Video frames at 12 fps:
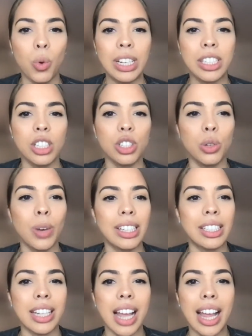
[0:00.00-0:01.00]
What does
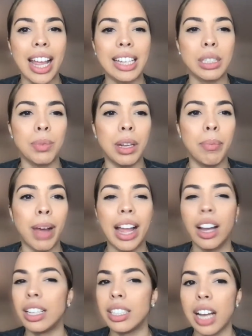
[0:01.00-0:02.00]
USCIS mean
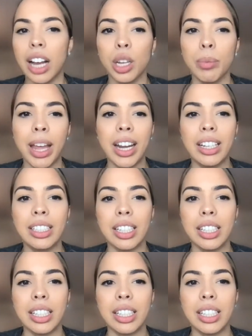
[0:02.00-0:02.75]
by undocumented?